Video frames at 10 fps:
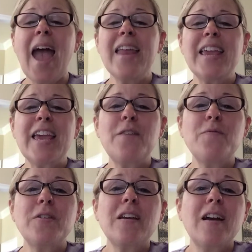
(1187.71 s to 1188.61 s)
and
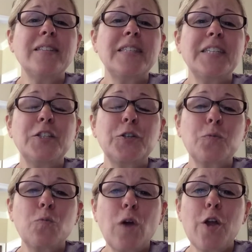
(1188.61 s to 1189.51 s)
even got sent to
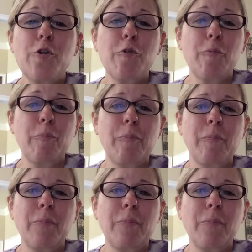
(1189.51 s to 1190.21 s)
Rome.